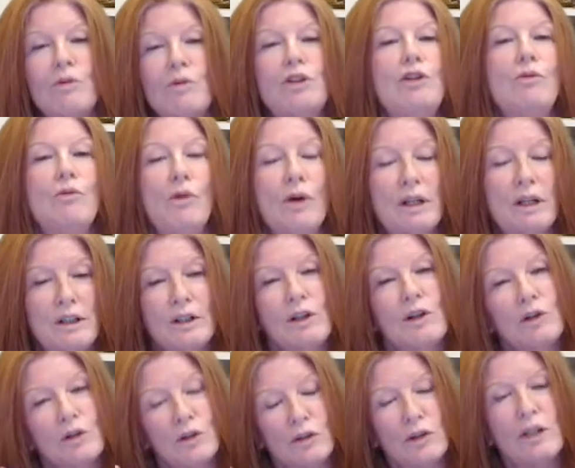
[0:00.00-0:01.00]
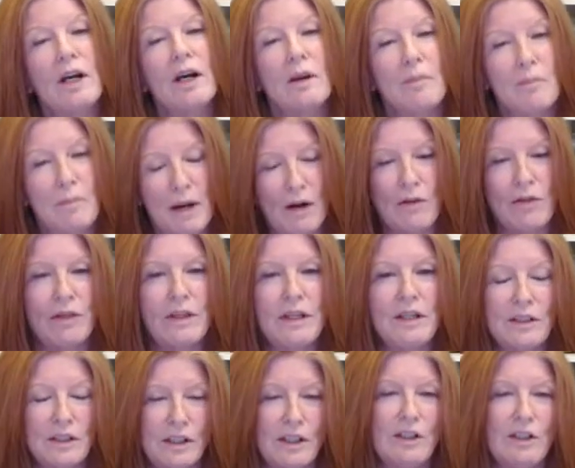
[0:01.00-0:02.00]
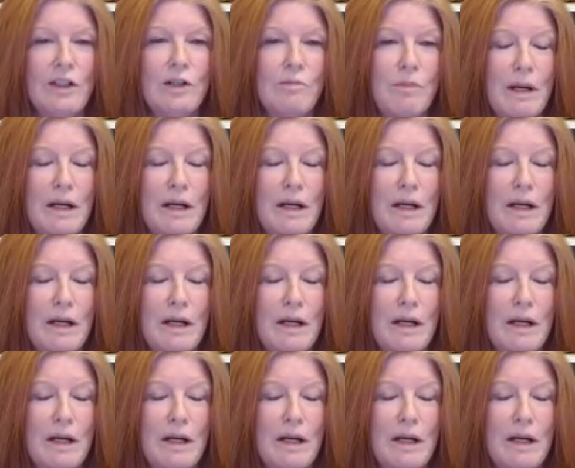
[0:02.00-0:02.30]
When you want to learn about the ascended